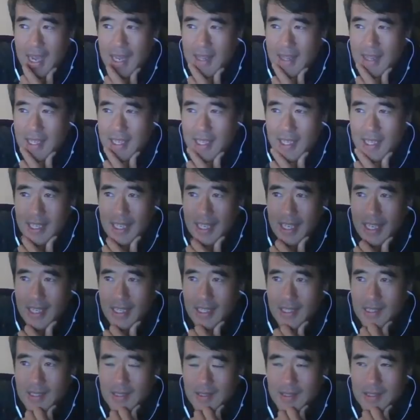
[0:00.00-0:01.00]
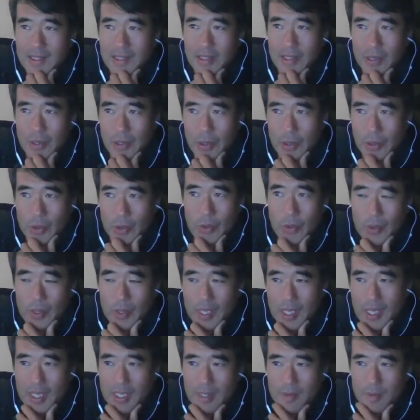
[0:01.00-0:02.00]
think Nate
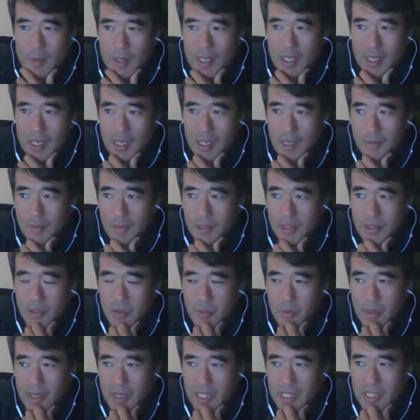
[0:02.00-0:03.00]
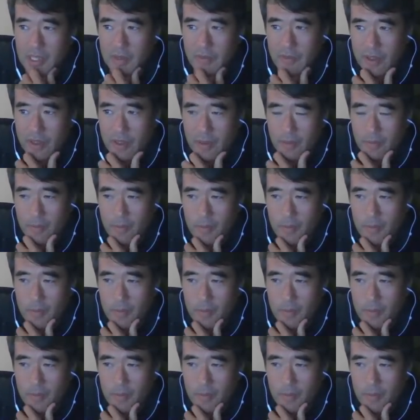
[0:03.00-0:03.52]
he's become too much of a